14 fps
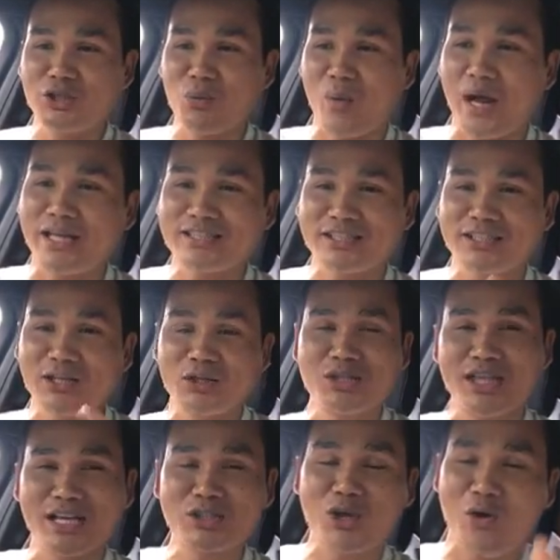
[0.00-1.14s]
She waits until
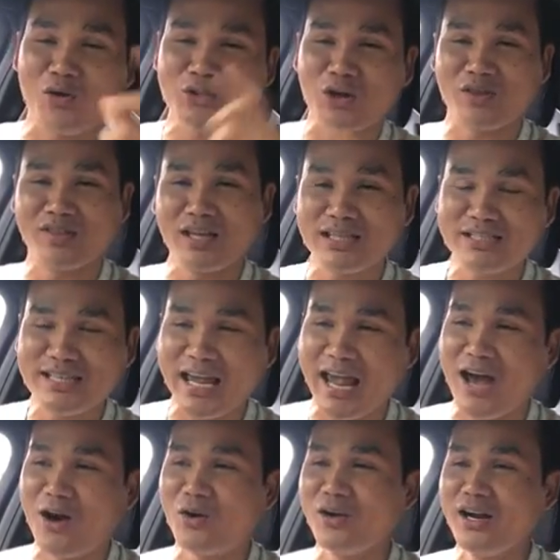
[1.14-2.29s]
things goes on
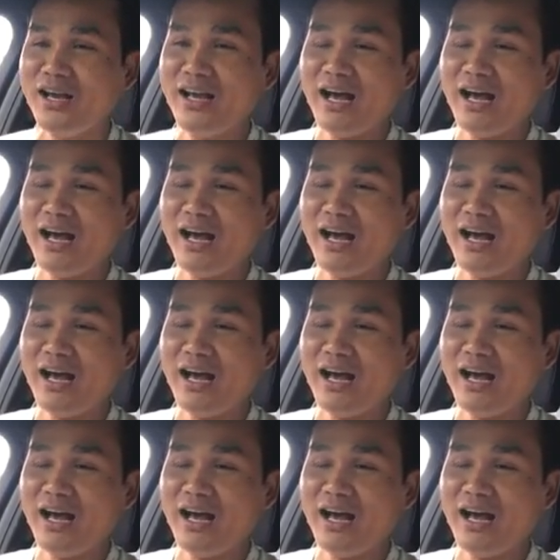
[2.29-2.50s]
discount.